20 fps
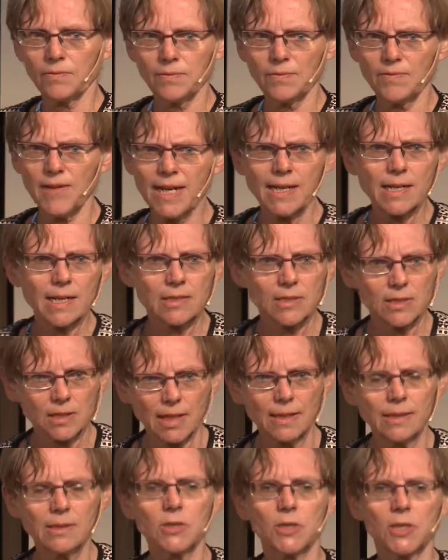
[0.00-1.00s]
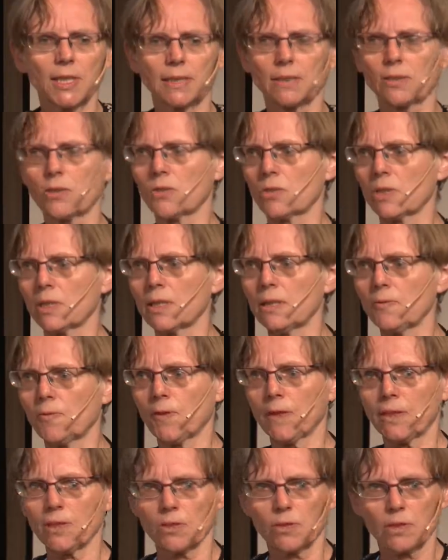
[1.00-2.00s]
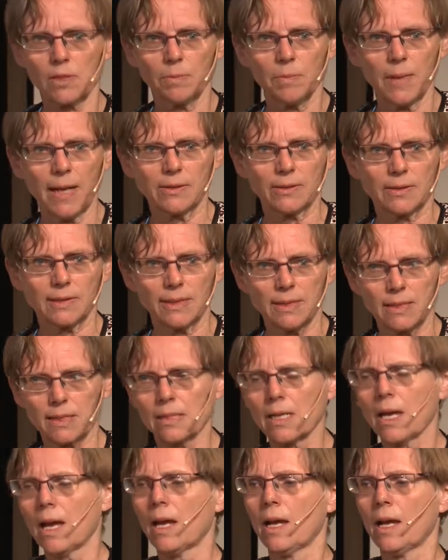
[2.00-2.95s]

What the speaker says: very astonishing to see figures about this